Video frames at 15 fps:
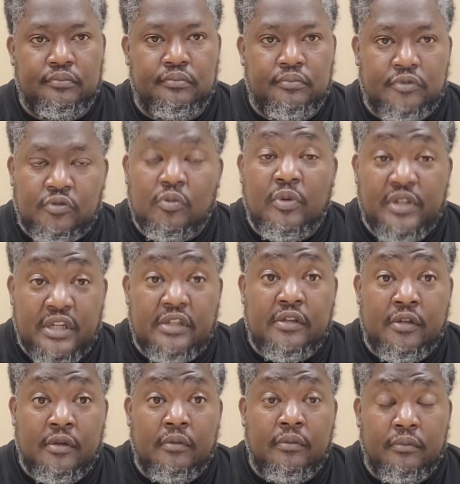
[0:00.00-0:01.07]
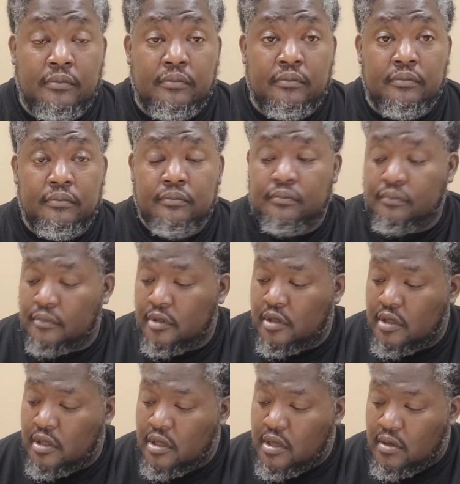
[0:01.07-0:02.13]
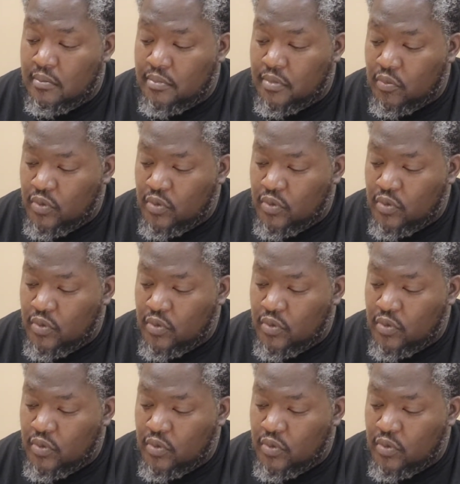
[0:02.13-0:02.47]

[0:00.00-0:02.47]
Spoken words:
That's what we need to do. But